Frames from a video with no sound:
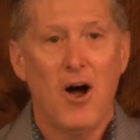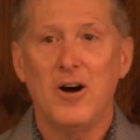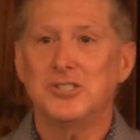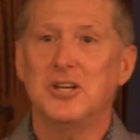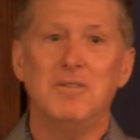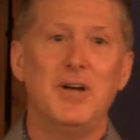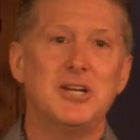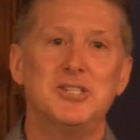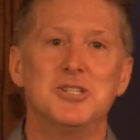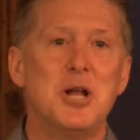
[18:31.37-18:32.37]
our
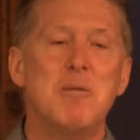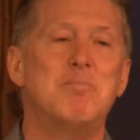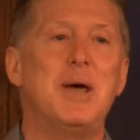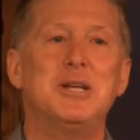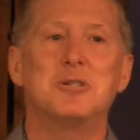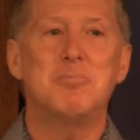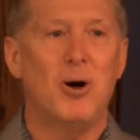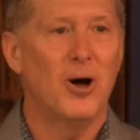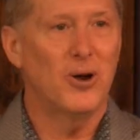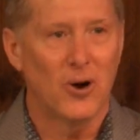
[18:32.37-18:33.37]
salvation is not based
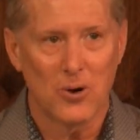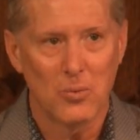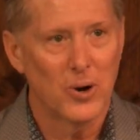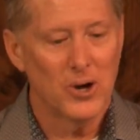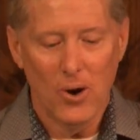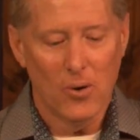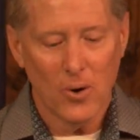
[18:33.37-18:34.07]
upon our work